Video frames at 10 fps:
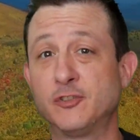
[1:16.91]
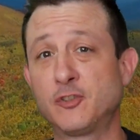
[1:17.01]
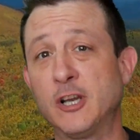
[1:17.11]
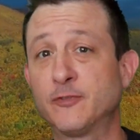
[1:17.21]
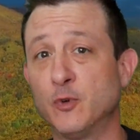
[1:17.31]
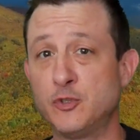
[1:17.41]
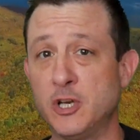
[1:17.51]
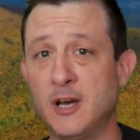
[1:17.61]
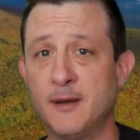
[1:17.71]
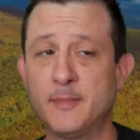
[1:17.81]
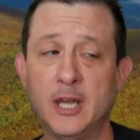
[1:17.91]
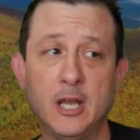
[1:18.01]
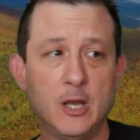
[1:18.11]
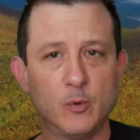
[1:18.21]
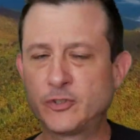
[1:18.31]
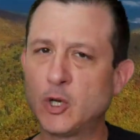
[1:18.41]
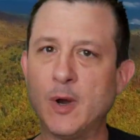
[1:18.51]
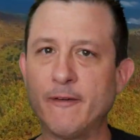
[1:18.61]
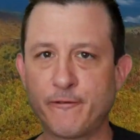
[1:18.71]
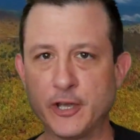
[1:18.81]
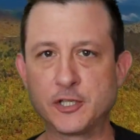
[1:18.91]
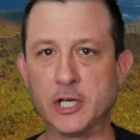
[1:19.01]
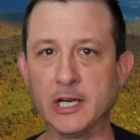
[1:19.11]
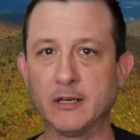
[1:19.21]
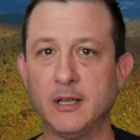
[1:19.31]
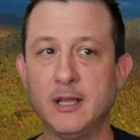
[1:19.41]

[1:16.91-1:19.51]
and stressful job, was to go out fishing.